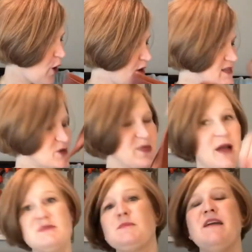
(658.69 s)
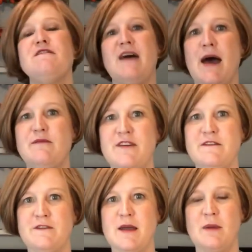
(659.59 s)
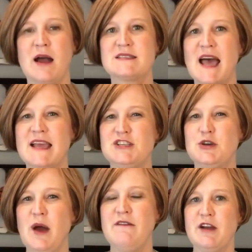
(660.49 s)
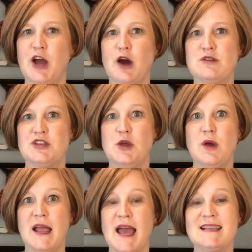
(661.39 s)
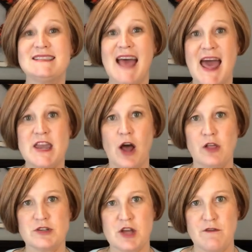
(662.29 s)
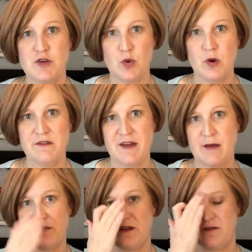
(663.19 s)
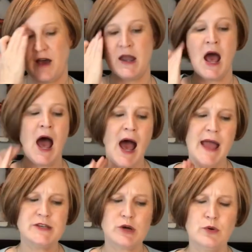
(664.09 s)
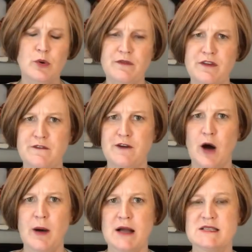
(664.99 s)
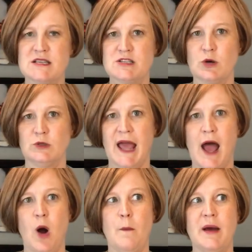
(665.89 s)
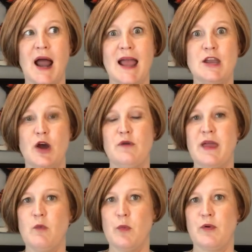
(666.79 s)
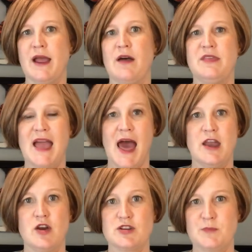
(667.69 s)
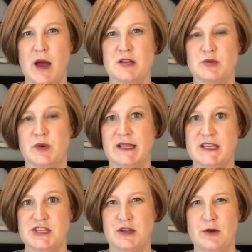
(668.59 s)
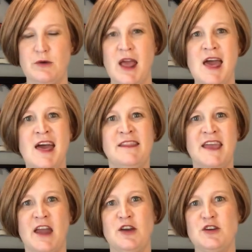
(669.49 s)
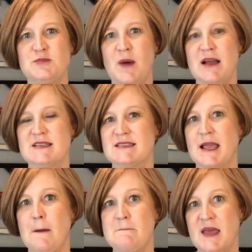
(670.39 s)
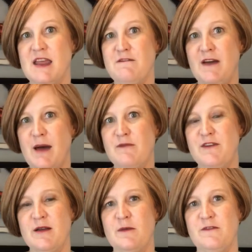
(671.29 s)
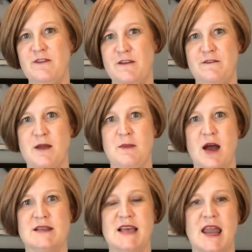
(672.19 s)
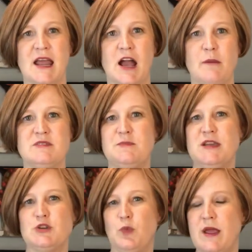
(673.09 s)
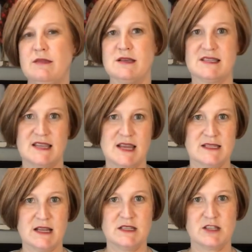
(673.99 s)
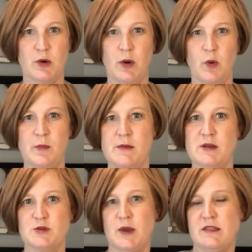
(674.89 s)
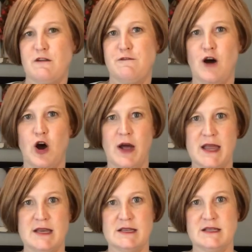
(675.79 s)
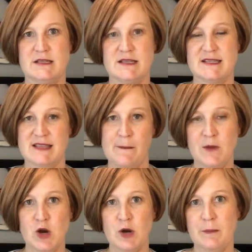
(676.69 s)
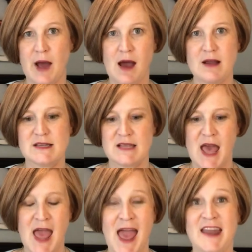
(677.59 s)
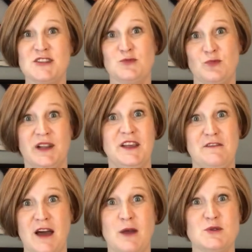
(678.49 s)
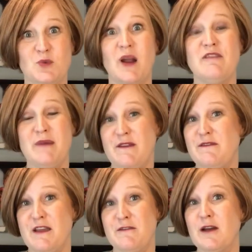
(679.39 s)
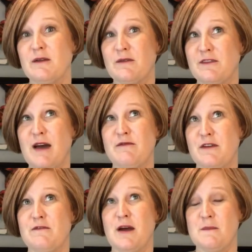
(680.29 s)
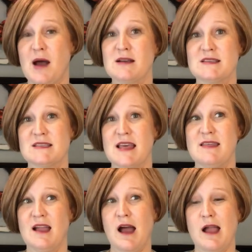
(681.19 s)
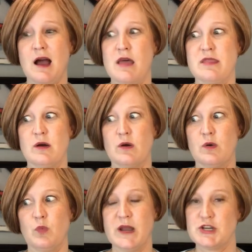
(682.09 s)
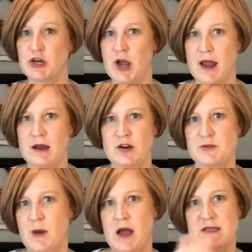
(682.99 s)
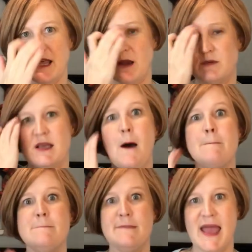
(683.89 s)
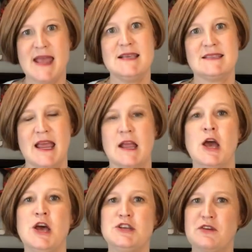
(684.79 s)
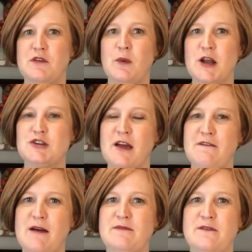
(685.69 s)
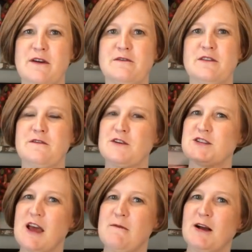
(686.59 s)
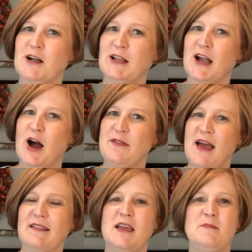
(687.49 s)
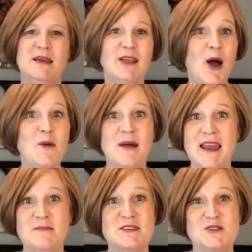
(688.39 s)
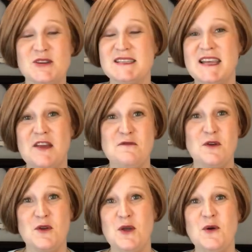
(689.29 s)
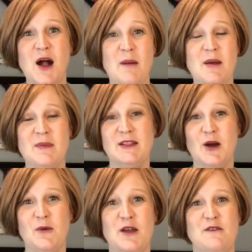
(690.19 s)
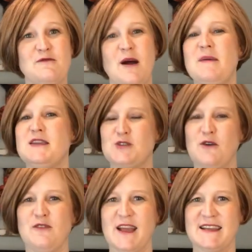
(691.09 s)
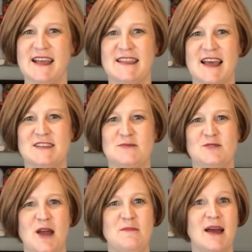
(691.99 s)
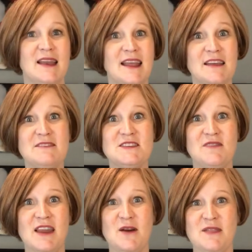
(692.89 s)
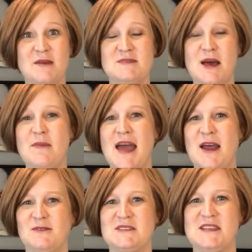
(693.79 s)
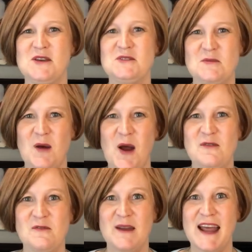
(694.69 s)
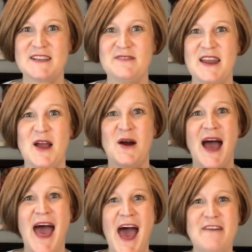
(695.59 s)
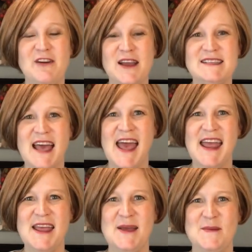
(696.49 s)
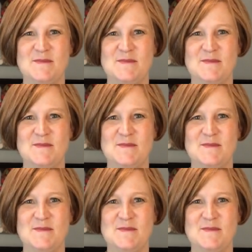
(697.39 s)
All right, so that was my FabFitFun box. I do a code so you can get $10 off your FabFitFun. I don't know if the fall box is sold out, but I know they will bring out the editor's box really soon. The editor's box is like a mini FabFitFun box and it comes between the seasons, so it will be between the fall and December box and it's really fun. It was one of my favorite FabFitFun boxes. I think I got the winter editor's box and it was amazing. So if you wanna try FabFitFun for the first time, click on that link below. My name is Christy. If you're new, comment below where you're from and don't forget to hit that subscribe button and give this video a thumbs up and I will see you tomorrow for my next video. Have a great day.